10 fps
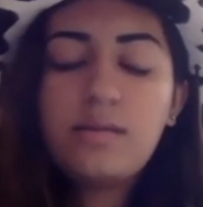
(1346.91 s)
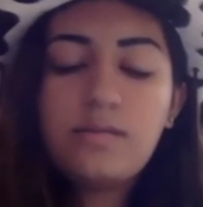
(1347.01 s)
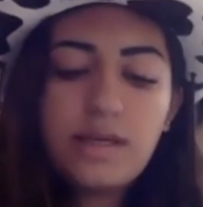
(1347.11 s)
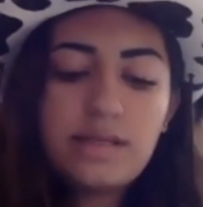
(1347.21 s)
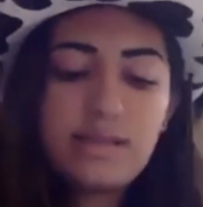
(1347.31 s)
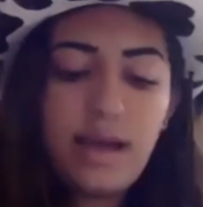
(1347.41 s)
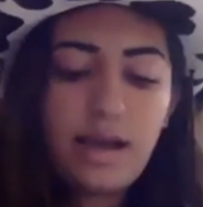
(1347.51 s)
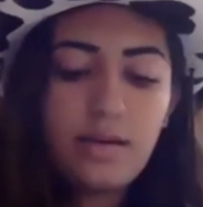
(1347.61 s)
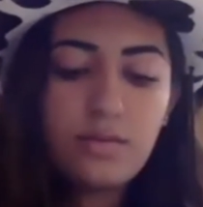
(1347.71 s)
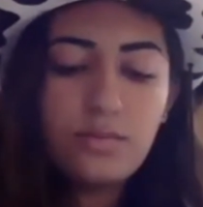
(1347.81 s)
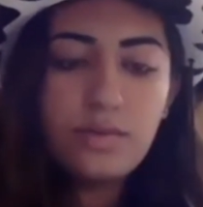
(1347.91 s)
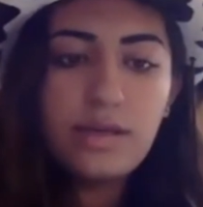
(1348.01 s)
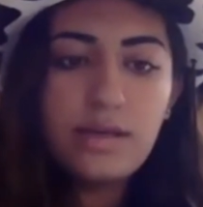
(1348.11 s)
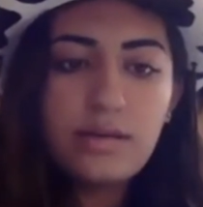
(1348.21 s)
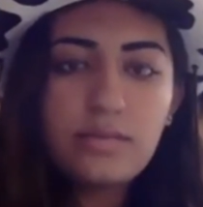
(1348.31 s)
is that
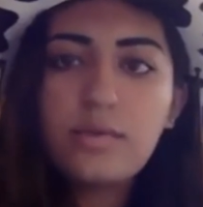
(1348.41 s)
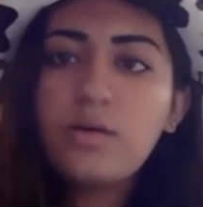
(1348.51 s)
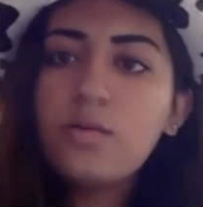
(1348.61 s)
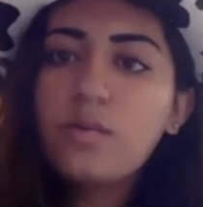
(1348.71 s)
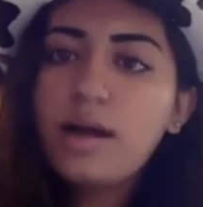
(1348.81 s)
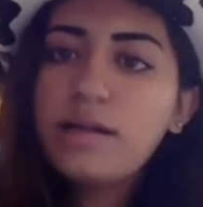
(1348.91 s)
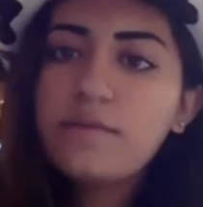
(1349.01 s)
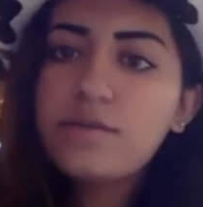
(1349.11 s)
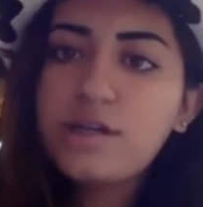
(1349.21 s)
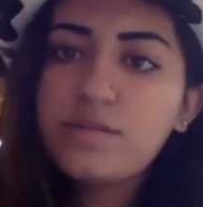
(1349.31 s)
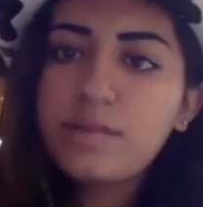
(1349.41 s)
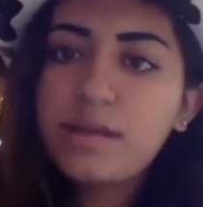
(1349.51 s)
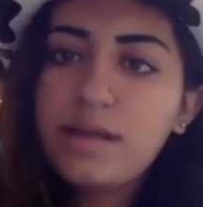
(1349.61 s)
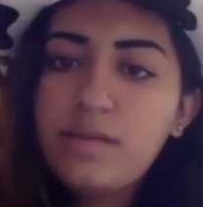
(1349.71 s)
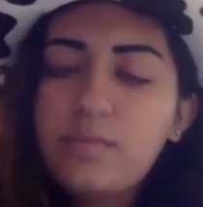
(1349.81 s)
I never changed my
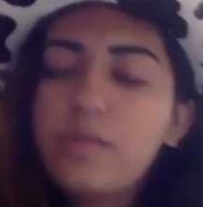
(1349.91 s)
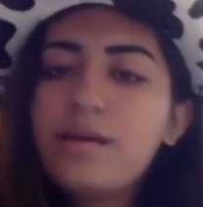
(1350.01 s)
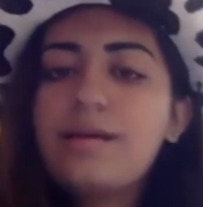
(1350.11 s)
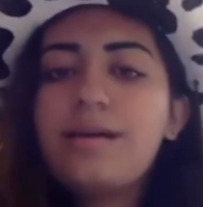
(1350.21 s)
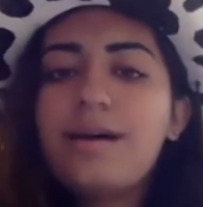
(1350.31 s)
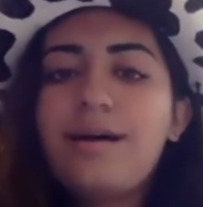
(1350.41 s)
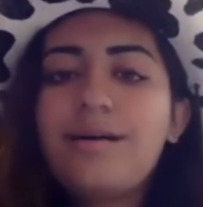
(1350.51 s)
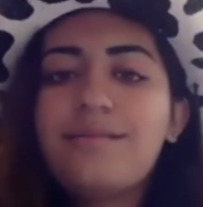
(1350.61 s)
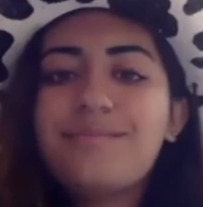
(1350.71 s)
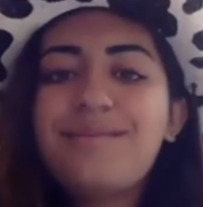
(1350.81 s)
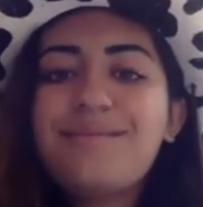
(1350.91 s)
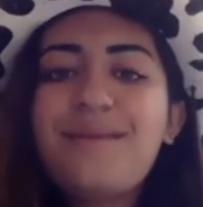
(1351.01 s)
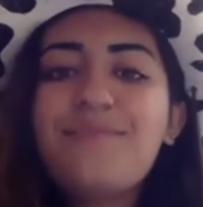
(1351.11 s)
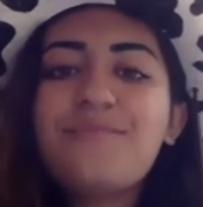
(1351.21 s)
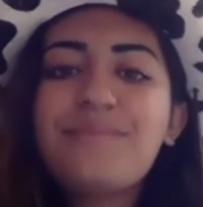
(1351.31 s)
name.
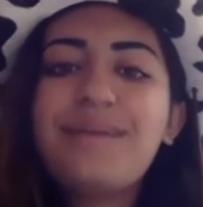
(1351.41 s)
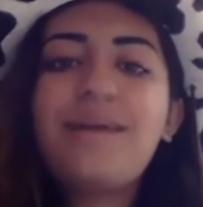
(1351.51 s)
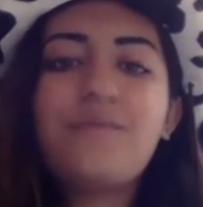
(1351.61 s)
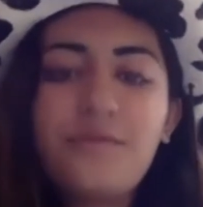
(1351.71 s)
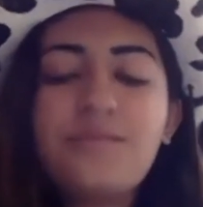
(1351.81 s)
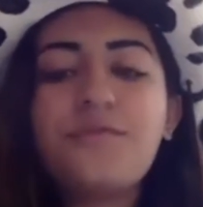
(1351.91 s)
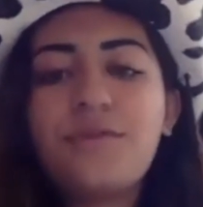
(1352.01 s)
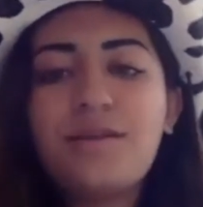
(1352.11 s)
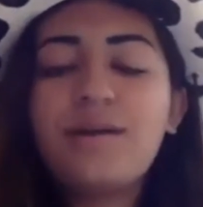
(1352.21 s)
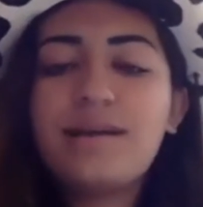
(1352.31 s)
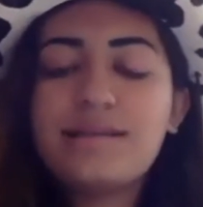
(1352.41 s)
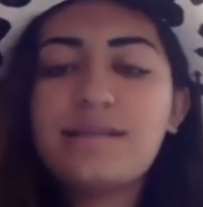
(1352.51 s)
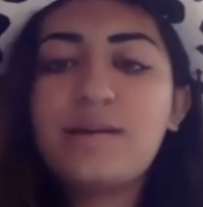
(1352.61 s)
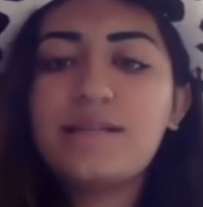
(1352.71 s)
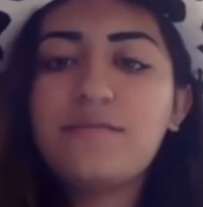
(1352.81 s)
I'm from 40 West, that's
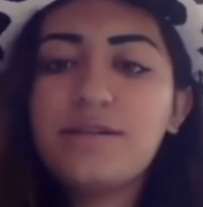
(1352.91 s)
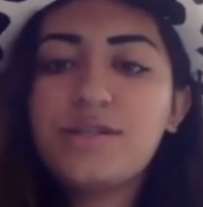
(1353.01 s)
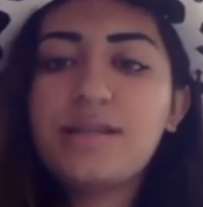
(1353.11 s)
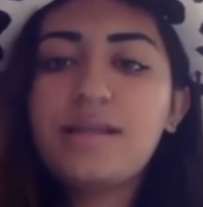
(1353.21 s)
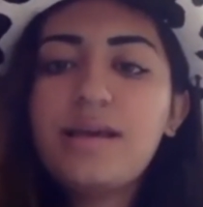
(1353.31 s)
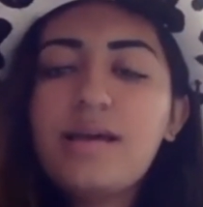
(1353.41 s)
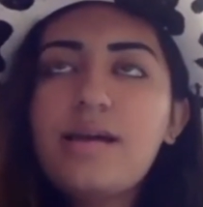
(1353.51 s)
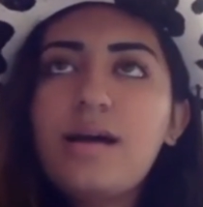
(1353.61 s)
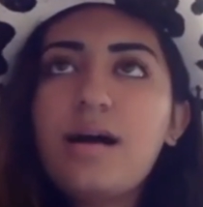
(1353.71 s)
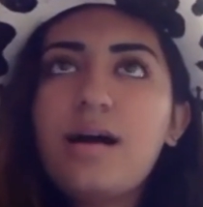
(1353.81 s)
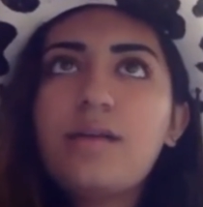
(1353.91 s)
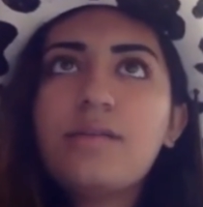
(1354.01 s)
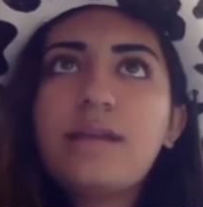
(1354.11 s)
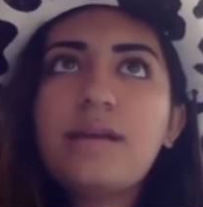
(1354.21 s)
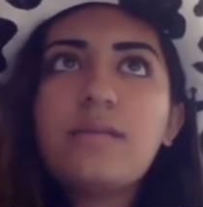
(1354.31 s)
my division.
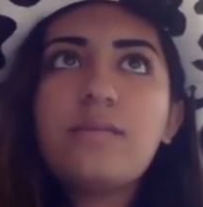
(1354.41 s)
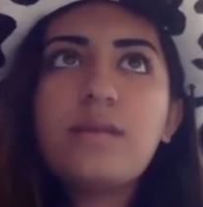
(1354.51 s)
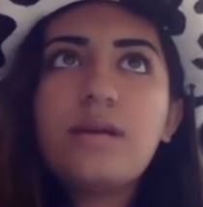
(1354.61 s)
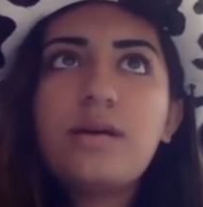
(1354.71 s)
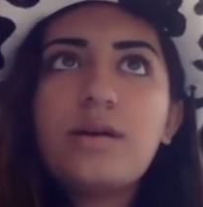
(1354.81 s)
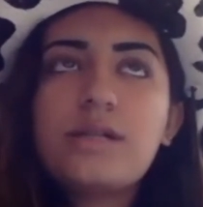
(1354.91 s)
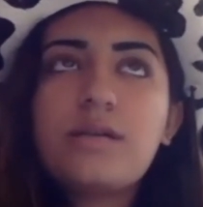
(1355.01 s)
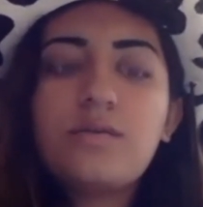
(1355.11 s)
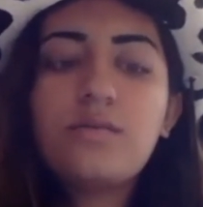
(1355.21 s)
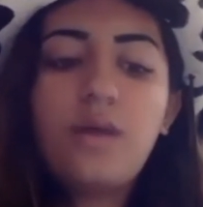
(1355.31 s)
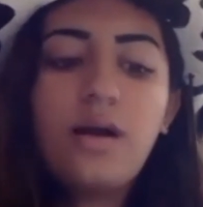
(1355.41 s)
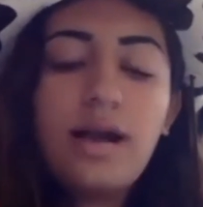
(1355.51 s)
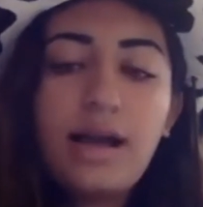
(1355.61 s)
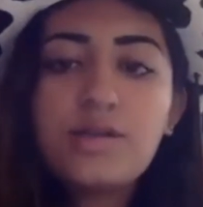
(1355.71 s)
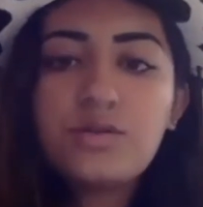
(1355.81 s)
They're, so our
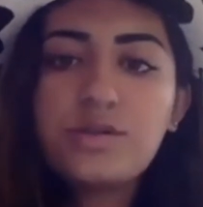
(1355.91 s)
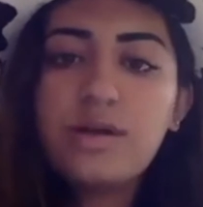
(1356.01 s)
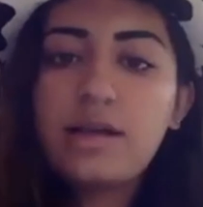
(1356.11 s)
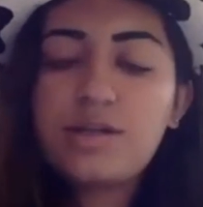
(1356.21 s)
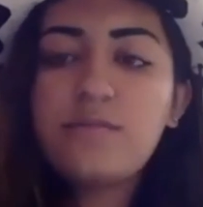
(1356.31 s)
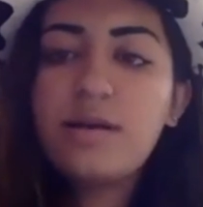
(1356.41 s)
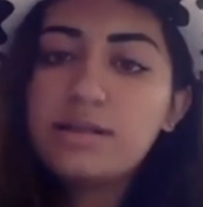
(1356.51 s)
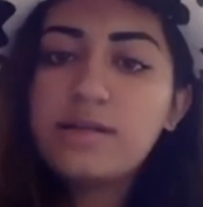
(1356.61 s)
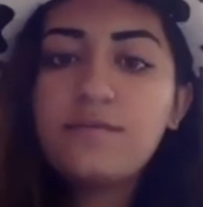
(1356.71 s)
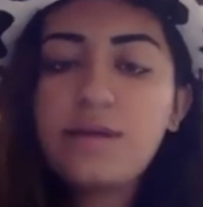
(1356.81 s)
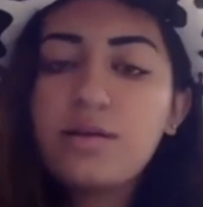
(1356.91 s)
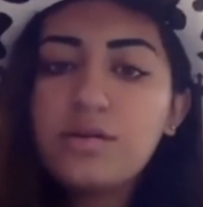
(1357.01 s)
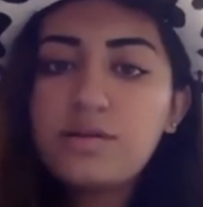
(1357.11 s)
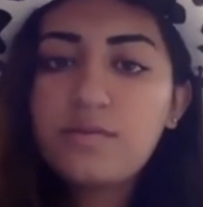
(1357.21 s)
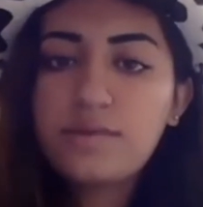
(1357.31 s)
high schools are actually relatively
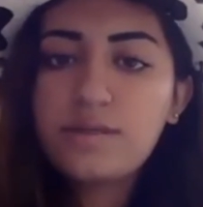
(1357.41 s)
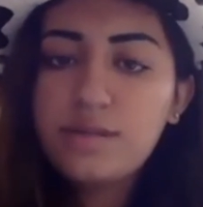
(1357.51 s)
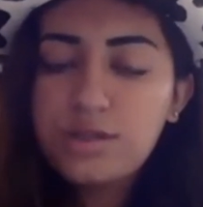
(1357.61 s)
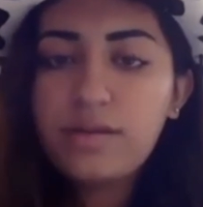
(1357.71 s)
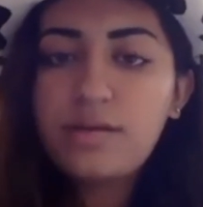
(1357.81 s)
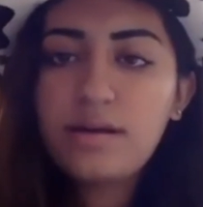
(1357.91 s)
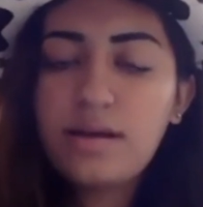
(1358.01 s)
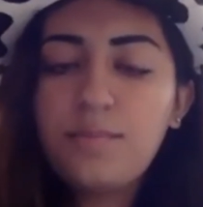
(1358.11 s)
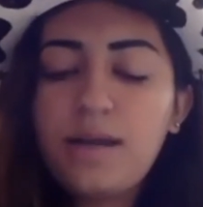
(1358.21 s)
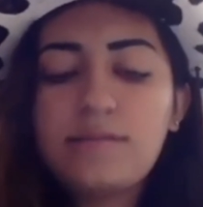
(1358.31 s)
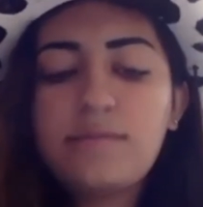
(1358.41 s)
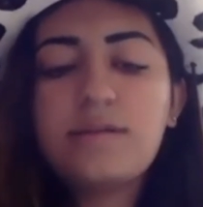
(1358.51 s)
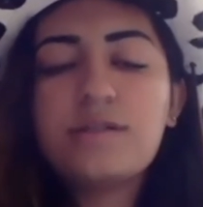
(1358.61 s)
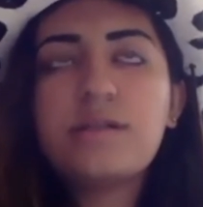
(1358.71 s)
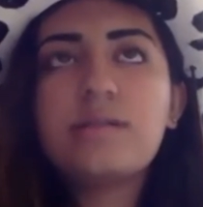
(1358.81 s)
close to each other in my
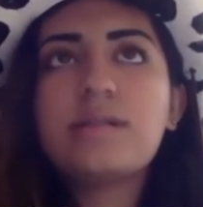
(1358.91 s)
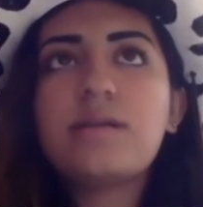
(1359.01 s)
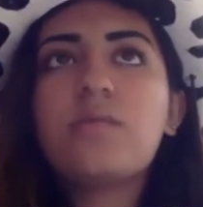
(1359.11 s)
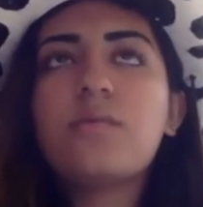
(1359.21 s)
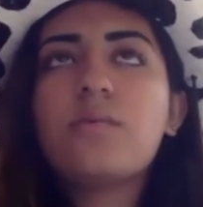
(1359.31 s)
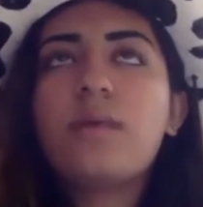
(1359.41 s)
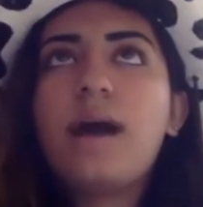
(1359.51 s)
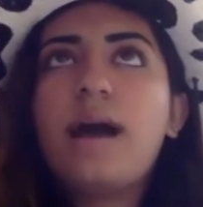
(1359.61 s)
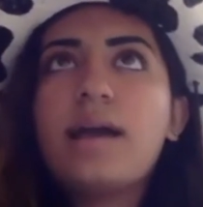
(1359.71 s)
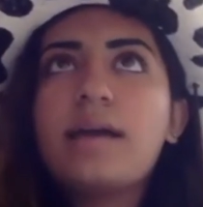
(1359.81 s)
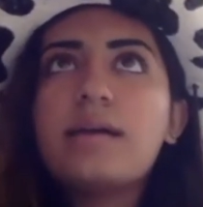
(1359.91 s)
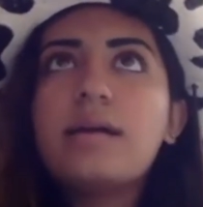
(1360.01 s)
division. So I